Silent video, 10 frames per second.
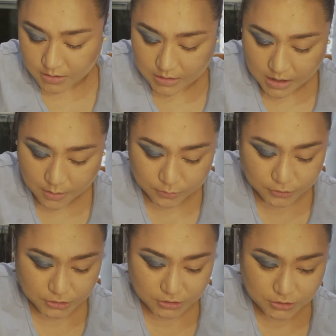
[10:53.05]
now we're
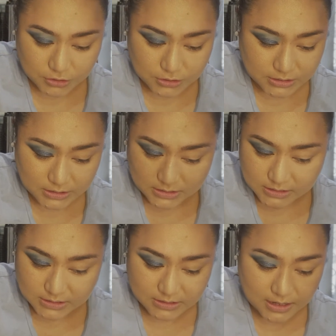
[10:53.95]
just using the
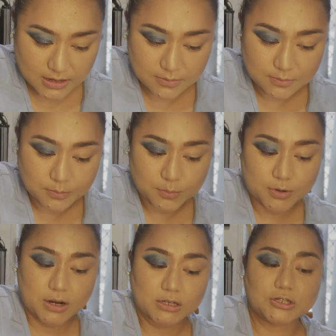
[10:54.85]
same
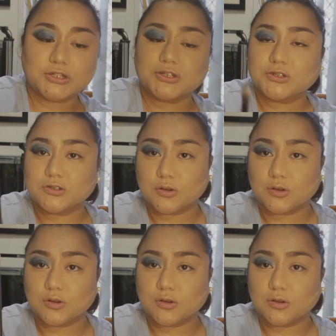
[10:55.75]
brush